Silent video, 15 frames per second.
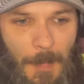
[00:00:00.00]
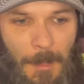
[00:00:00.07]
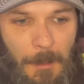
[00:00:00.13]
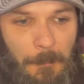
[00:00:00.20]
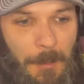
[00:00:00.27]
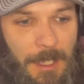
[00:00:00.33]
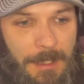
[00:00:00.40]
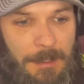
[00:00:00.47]

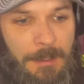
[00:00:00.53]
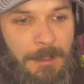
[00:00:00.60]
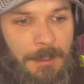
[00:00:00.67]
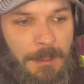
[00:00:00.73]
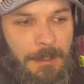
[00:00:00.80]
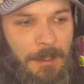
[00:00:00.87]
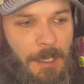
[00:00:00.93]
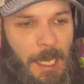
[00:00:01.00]
But
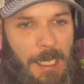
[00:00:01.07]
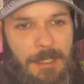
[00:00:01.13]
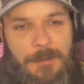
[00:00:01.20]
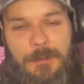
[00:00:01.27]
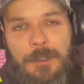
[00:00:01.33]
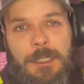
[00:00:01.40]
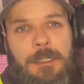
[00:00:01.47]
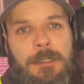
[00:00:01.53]
as
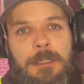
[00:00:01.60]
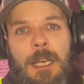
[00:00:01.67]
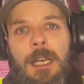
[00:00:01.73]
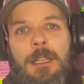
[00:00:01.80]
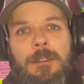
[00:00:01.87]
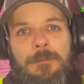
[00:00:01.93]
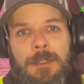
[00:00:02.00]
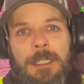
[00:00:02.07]
for this
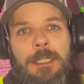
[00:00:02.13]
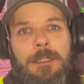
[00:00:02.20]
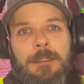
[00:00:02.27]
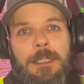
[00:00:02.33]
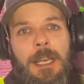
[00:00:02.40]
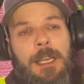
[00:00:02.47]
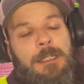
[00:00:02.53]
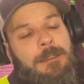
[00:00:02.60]
style of video,
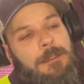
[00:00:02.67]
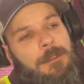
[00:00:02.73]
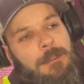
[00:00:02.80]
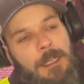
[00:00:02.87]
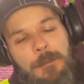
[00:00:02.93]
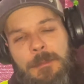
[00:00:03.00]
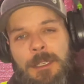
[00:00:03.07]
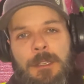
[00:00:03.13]
guys,
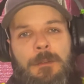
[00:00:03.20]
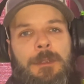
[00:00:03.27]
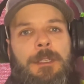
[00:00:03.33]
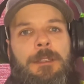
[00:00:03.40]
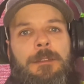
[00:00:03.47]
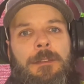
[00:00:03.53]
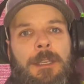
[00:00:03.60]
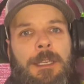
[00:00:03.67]
let me know what you
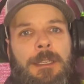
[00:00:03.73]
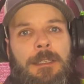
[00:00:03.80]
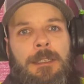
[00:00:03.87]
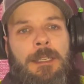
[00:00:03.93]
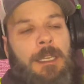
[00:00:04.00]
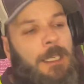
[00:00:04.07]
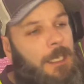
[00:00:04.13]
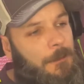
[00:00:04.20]
think.
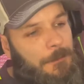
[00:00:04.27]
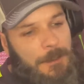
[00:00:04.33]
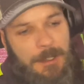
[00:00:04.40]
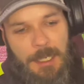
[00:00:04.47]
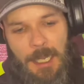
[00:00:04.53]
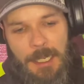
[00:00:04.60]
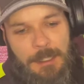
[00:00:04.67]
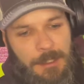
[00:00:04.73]
If you
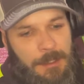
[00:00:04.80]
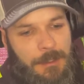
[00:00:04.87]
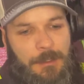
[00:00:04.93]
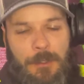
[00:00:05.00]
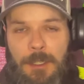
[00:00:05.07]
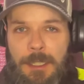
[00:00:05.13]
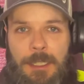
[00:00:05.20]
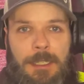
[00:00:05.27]
guys
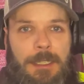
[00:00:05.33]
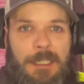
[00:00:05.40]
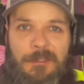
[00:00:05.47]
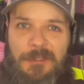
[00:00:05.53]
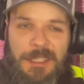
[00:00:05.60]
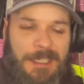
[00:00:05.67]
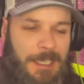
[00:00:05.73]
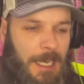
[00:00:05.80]
enjoyed it, if
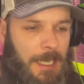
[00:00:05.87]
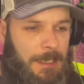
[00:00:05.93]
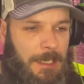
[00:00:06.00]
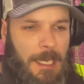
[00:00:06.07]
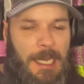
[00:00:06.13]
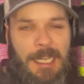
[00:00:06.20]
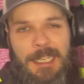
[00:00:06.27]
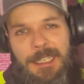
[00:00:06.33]
you guys
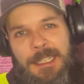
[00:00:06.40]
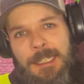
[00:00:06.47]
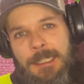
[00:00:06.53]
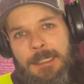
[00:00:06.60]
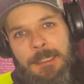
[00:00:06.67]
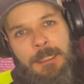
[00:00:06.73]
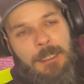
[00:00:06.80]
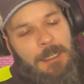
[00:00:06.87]
hated
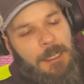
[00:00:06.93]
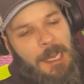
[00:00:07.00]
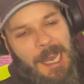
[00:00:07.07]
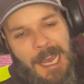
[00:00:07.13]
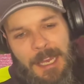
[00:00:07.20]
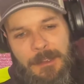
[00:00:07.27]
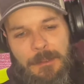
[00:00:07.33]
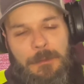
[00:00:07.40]
it,
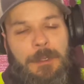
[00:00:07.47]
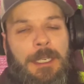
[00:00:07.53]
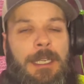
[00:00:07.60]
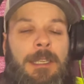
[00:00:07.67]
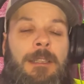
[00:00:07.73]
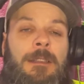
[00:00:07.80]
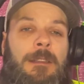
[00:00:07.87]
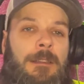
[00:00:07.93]
either
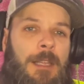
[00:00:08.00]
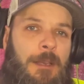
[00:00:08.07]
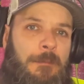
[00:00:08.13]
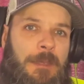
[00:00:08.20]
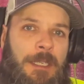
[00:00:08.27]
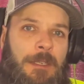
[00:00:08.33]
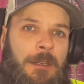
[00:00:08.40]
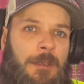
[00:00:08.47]
way, let
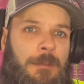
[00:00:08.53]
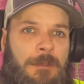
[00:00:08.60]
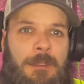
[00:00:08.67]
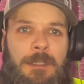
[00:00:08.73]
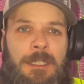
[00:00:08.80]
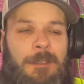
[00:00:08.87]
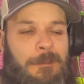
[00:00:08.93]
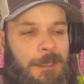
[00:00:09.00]
me know.
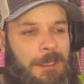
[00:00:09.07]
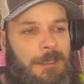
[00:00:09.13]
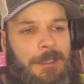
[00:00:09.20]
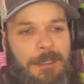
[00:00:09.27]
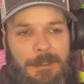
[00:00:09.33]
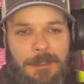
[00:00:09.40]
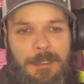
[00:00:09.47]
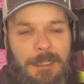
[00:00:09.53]
Give me
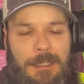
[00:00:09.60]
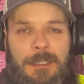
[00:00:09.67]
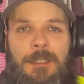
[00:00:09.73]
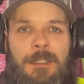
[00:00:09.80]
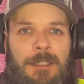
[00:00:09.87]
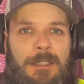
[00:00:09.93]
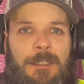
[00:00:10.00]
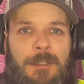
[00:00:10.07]
a
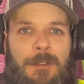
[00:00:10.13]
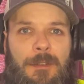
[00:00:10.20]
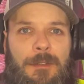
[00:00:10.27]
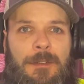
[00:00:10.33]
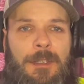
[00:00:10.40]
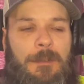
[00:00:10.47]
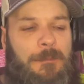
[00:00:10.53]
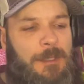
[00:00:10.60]
good old
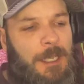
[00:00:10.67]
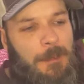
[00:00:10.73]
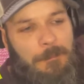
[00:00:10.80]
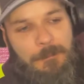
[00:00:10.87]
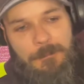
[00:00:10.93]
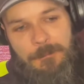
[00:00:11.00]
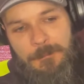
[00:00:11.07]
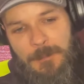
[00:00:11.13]
thumbs
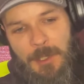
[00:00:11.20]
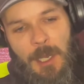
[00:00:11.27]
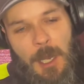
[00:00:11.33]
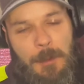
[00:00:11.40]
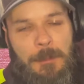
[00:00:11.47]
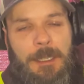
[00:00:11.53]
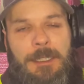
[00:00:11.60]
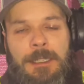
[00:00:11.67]
up.
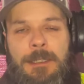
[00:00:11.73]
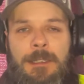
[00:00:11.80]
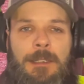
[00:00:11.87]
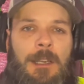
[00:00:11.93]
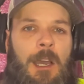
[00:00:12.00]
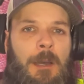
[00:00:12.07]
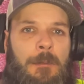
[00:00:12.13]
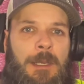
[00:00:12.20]
Comment in the
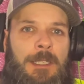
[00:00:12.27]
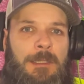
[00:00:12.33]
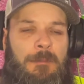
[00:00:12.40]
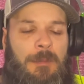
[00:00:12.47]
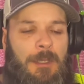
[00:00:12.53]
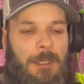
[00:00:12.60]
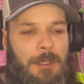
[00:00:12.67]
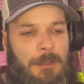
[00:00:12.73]
comments
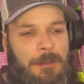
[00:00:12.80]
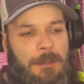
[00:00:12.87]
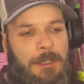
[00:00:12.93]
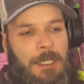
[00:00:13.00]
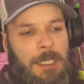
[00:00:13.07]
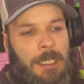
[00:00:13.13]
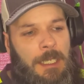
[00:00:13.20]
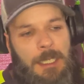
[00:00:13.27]
below.
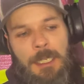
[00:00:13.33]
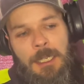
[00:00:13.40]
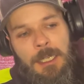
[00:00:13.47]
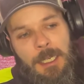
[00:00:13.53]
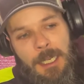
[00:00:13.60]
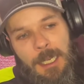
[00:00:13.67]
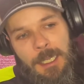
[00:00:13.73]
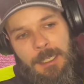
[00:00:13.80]

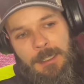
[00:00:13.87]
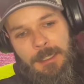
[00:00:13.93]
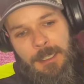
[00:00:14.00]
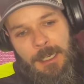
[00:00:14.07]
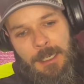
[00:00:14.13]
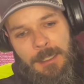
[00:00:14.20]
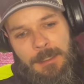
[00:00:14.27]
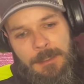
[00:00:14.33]
And
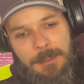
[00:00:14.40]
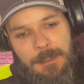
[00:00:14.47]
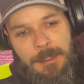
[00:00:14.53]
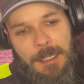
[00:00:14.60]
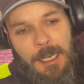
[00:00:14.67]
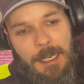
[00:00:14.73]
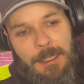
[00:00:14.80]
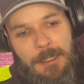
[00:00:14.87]

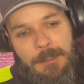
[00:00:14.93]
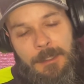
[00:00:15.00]
yeah,